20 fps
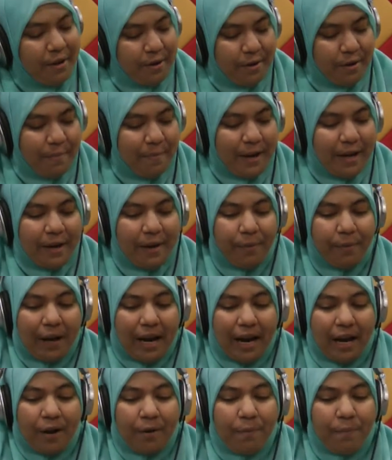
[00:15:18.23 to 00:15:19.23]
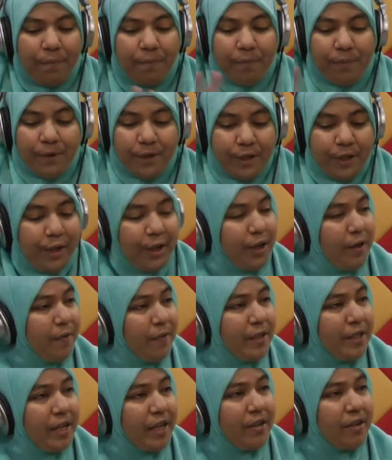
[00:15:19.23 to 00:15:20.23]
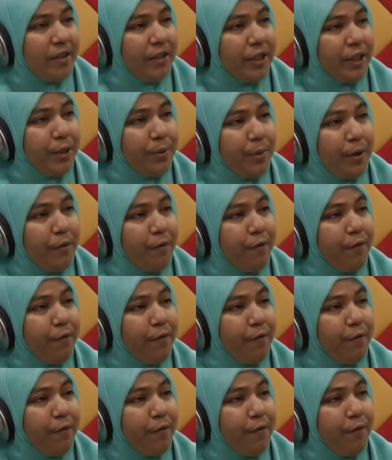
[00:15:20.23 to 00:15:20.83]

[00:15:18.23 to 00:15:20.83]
No matter how good of a psychologist you are,